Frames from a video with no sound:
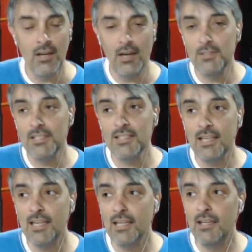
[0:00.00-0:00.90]
you know, I was
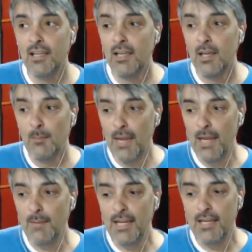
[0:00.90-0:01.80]
just thinking
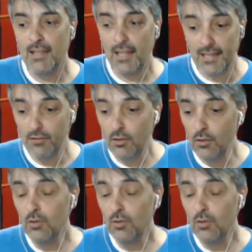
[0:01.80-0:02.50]
maybe like if